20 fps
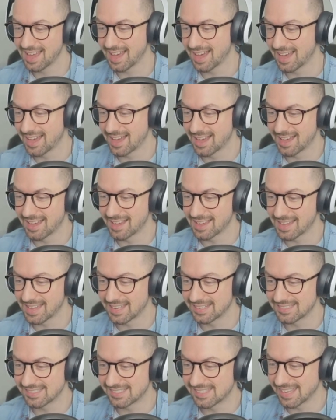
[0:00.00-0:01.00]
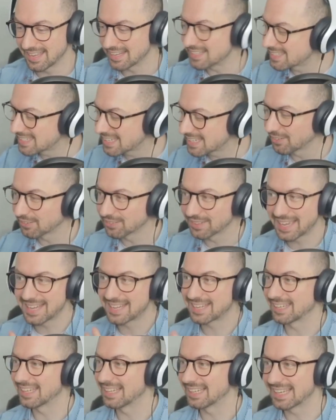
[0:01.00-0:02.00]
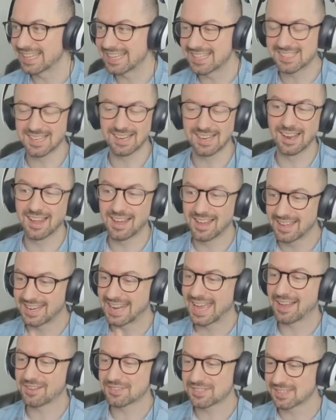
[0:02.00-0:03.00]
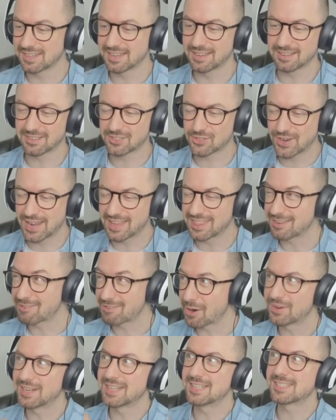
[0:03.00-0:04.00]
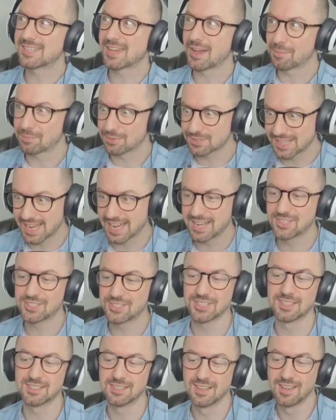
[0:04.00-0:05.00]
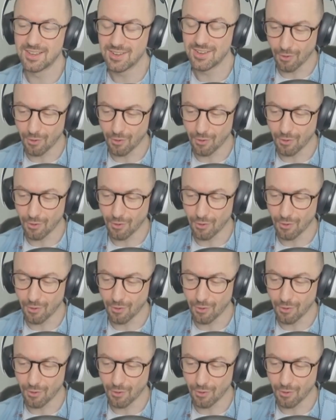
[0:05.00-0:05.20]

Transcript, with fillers: Uh, and until they can at least learn how to create their own interpretation